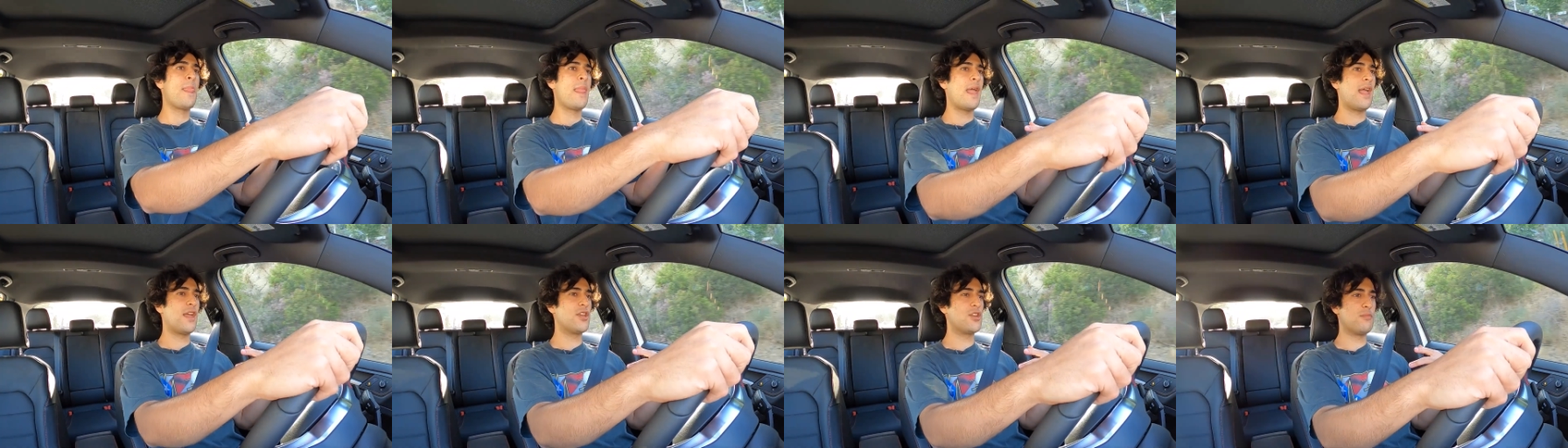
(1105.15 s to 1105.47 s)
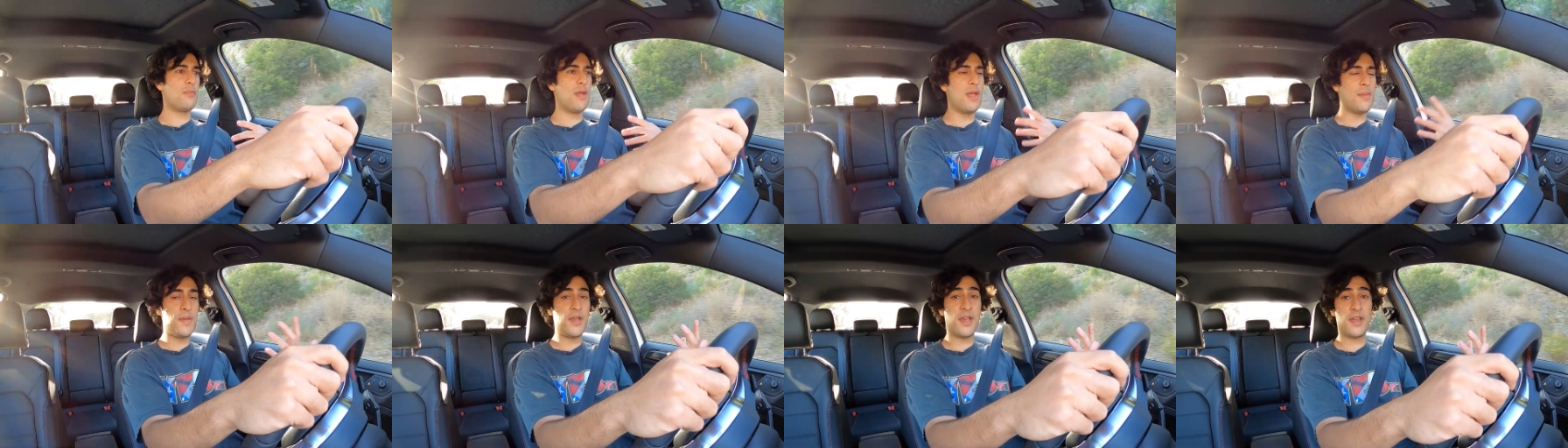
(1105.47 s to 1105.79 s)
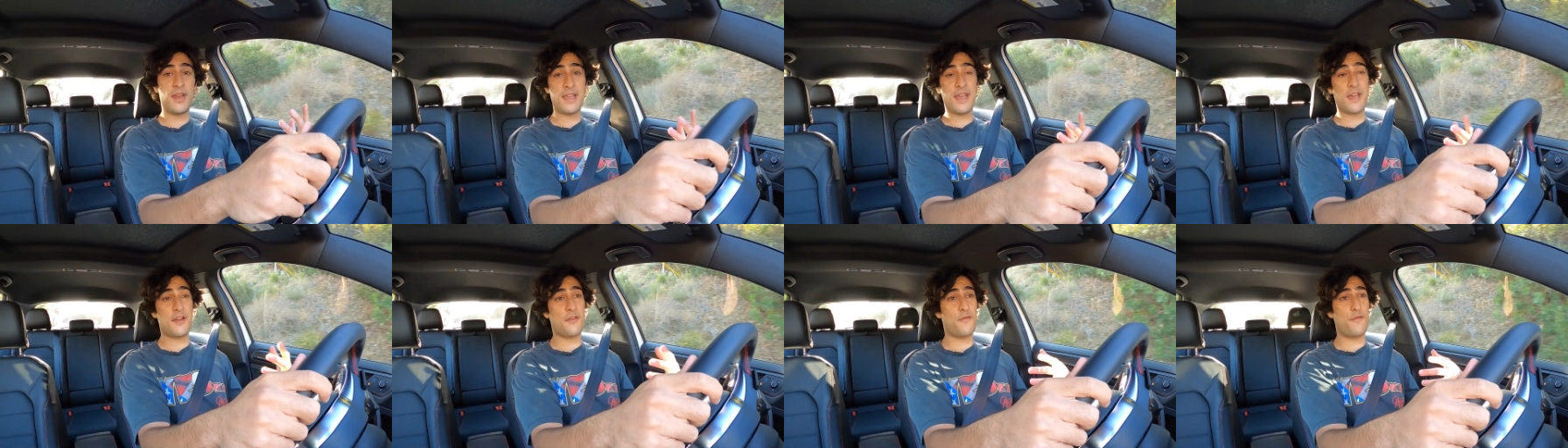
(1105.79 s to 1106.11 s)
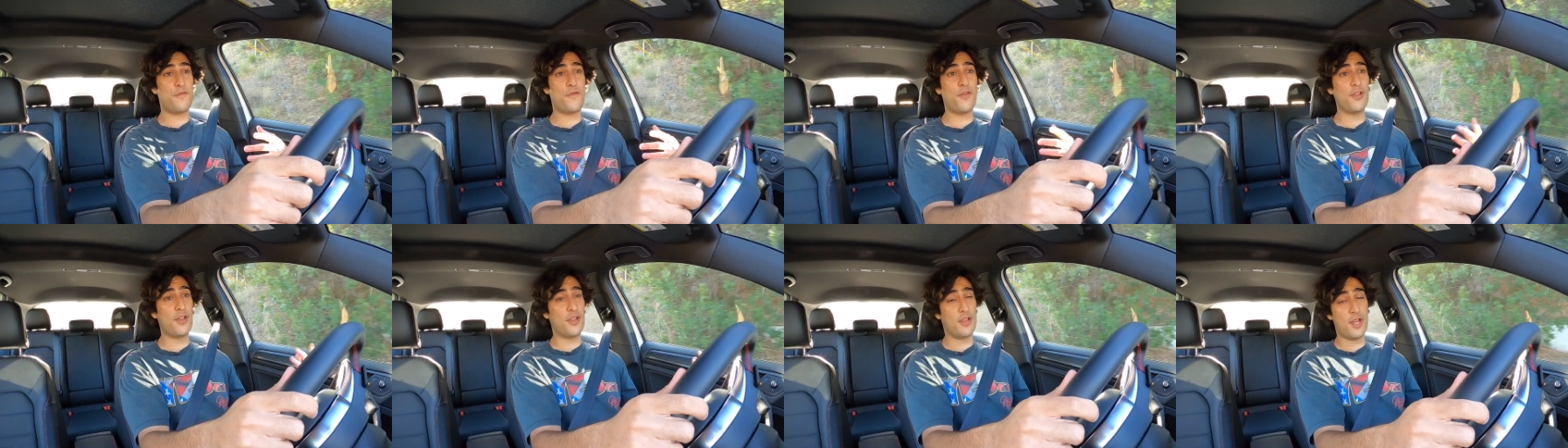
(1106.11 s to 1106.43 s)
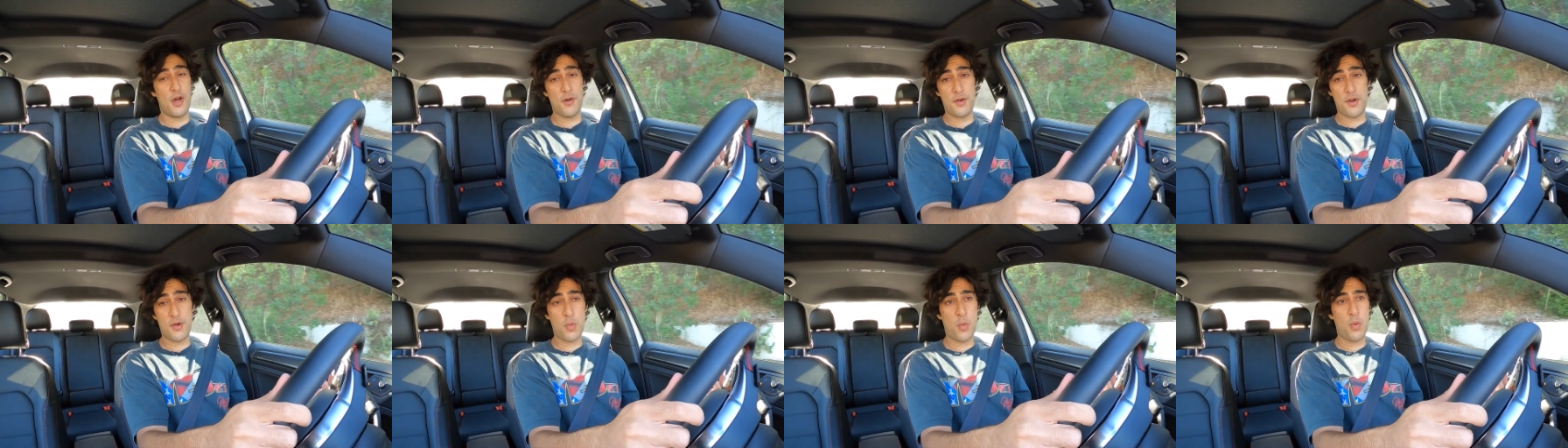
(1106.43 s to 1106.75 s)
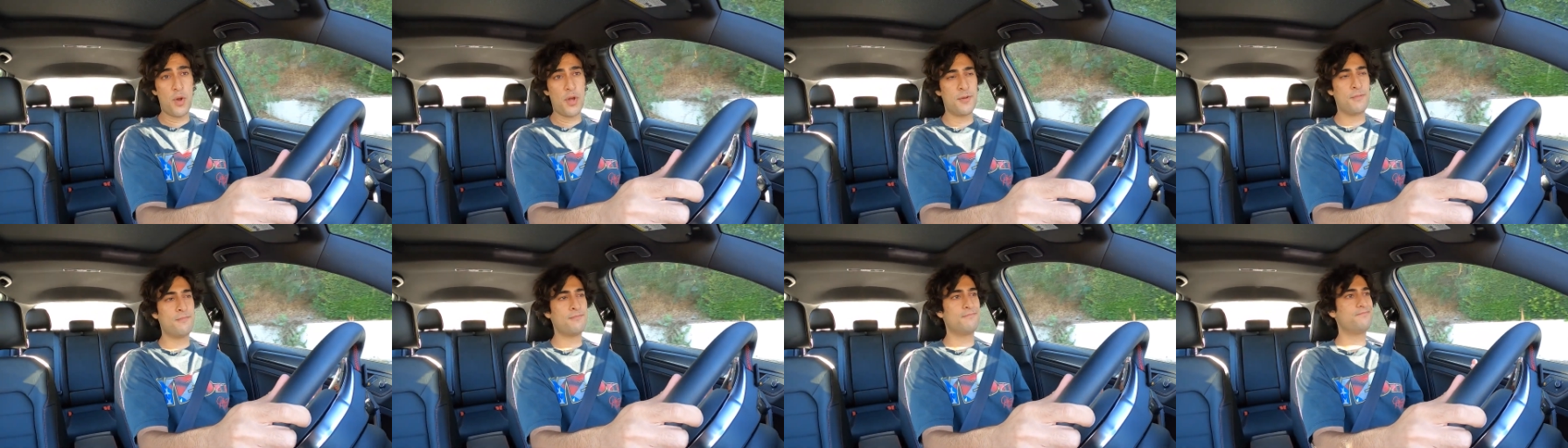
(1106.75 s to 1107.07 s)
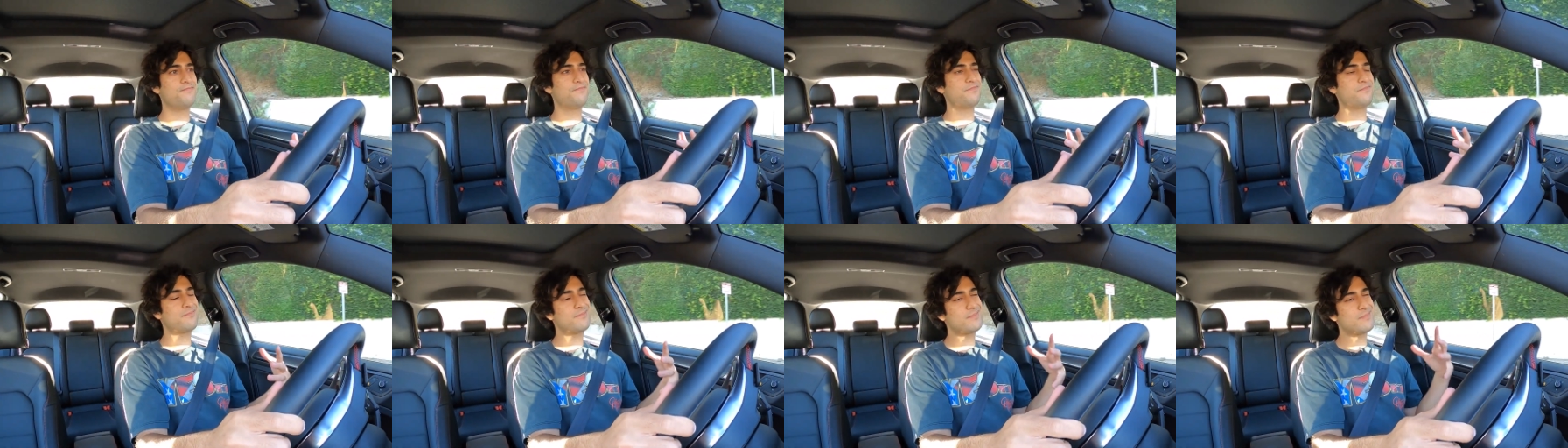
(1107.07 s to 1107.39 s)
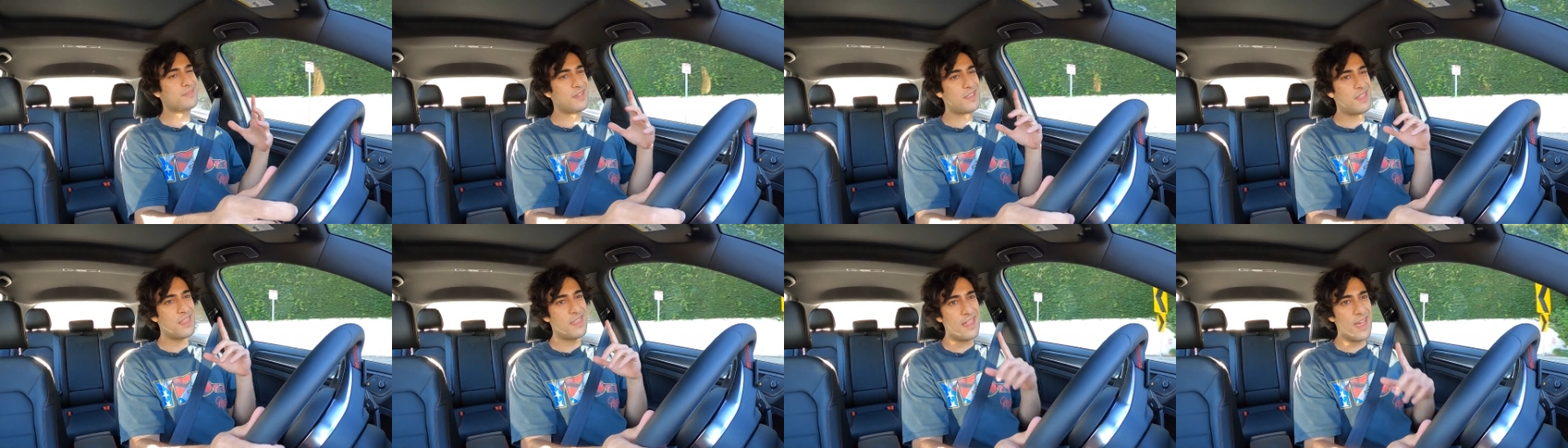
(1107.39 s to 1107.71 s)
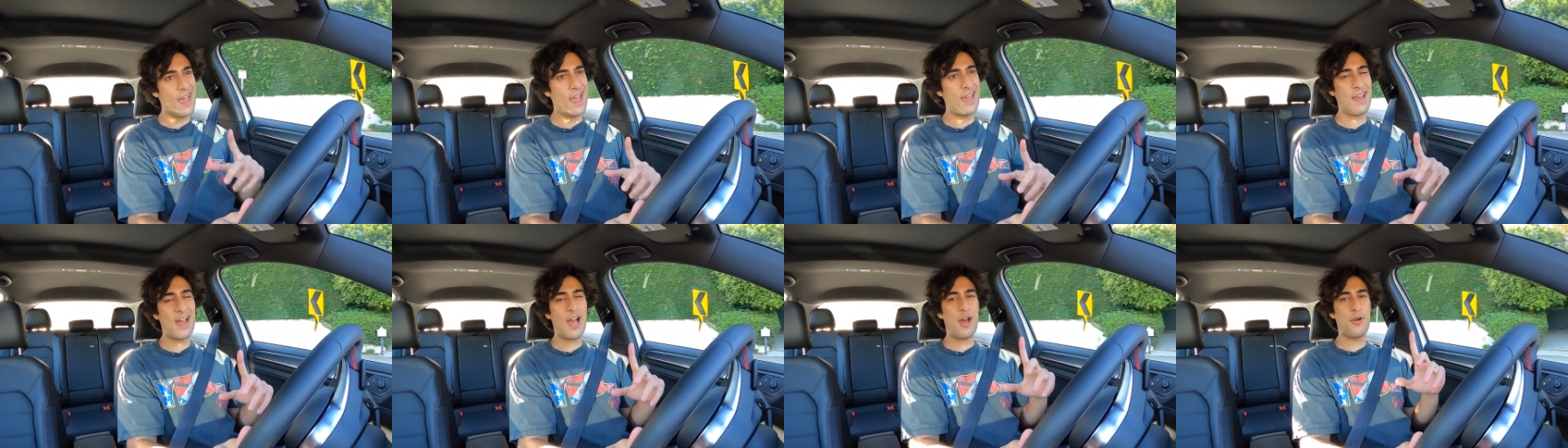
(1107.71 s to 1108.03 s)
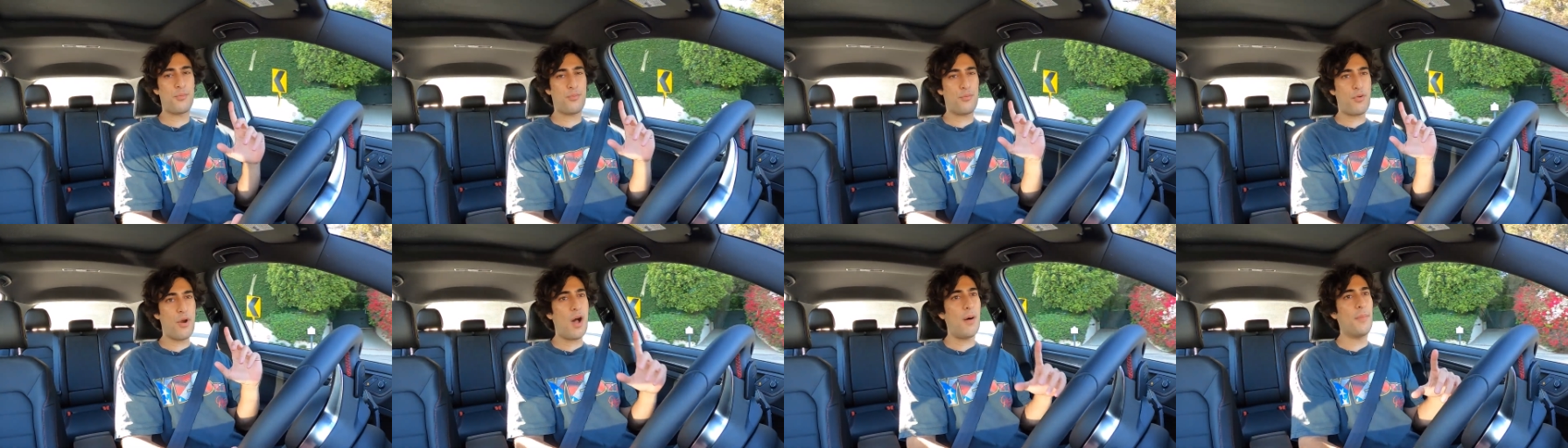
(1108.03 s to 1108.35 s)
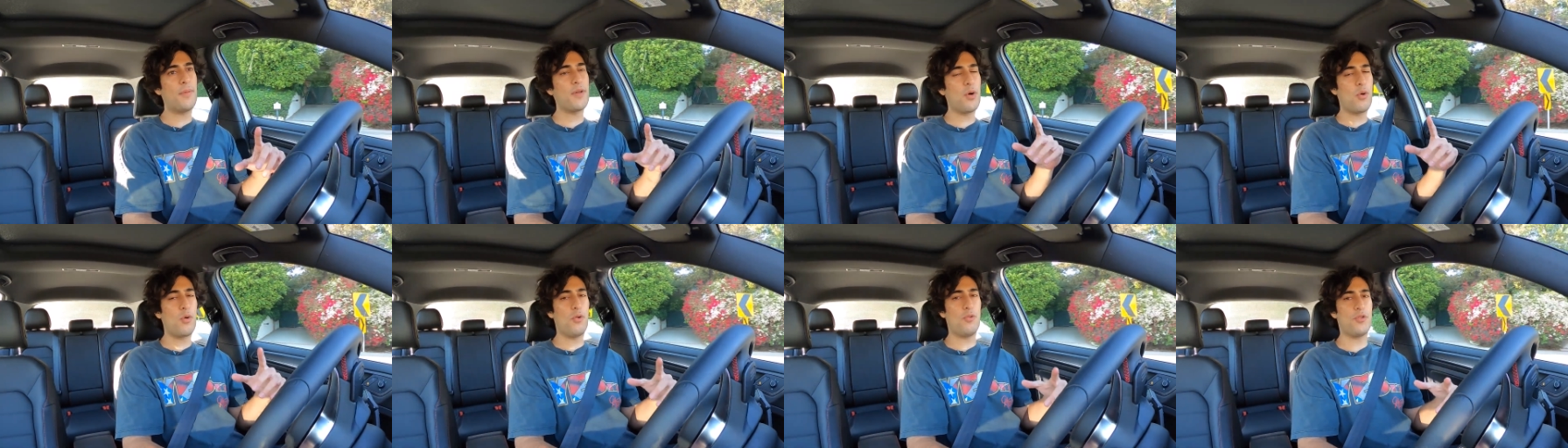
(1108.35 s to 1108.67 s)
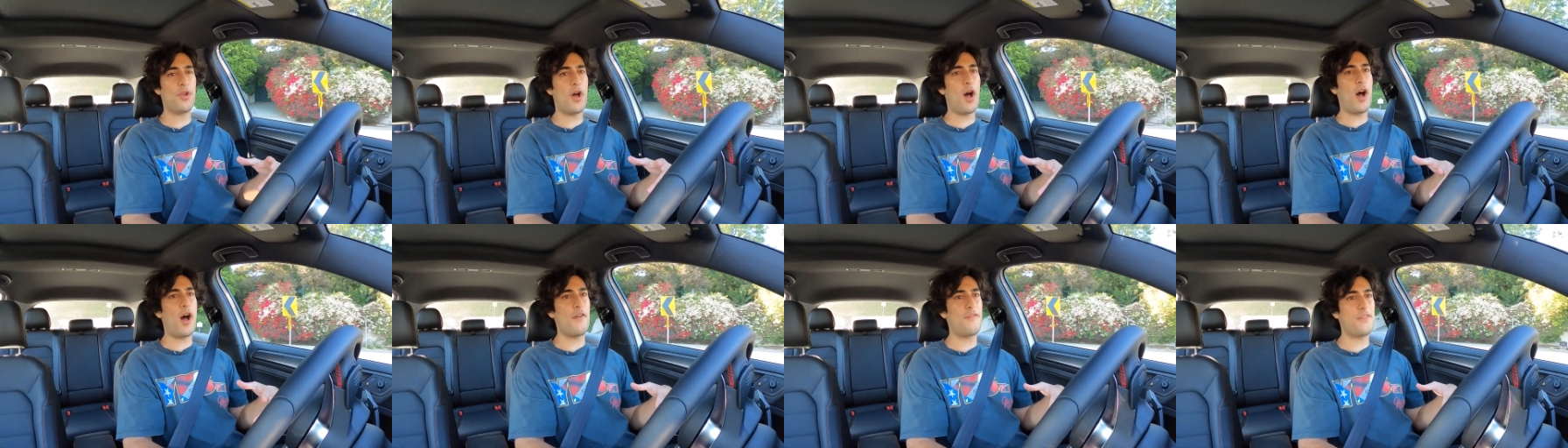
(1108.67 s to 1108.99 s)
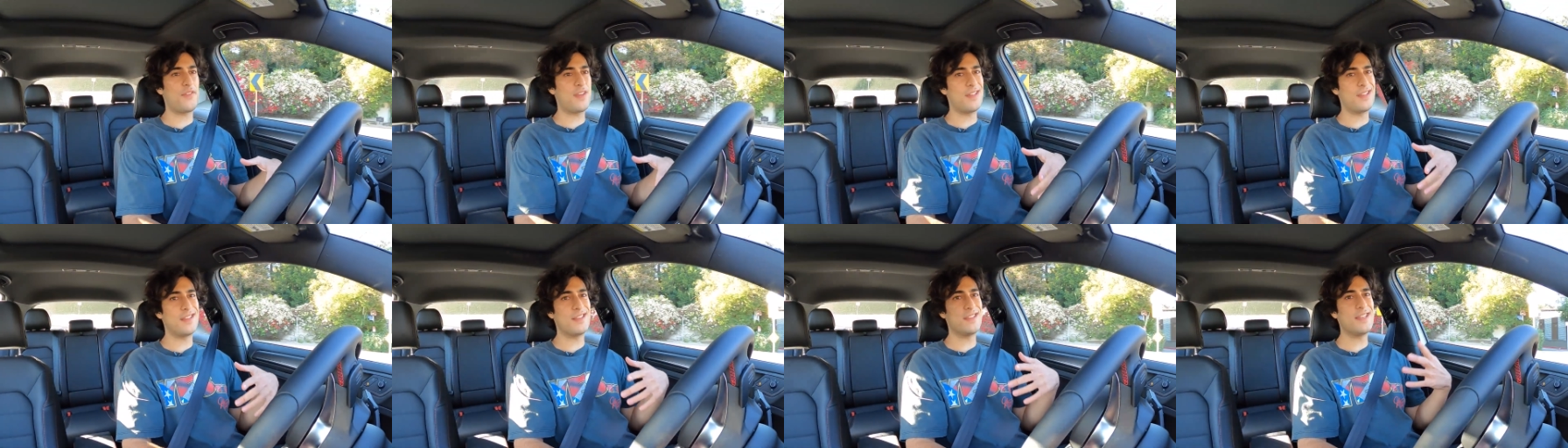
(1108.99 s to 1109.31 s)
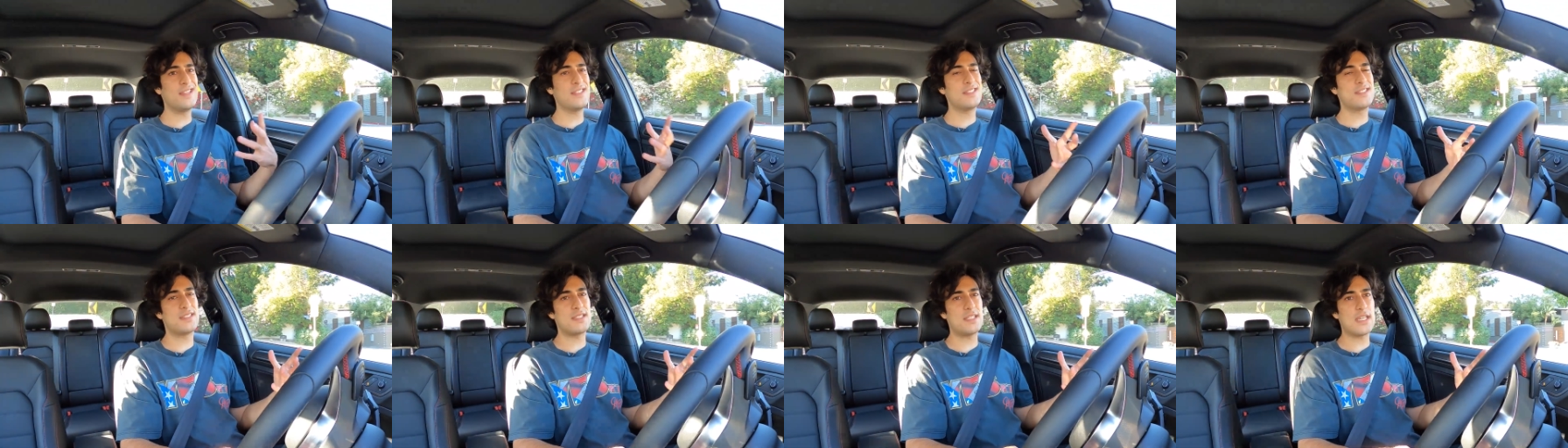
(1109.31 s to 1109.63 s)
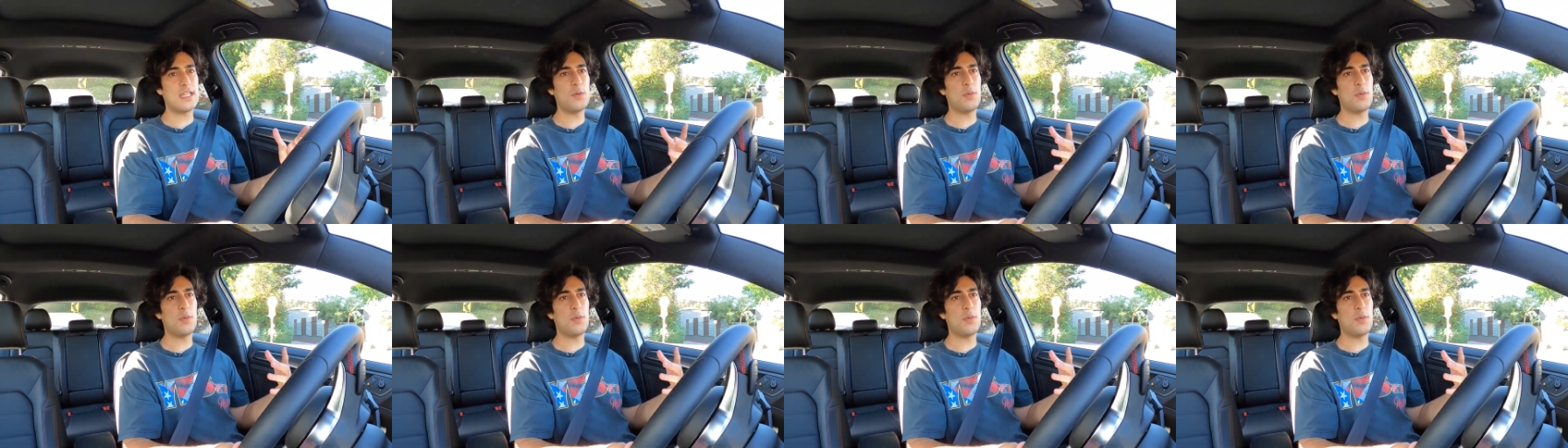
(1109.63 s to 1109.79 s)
and you're maybe gonna get a fully loaded one, then I'd probably hold off and at least see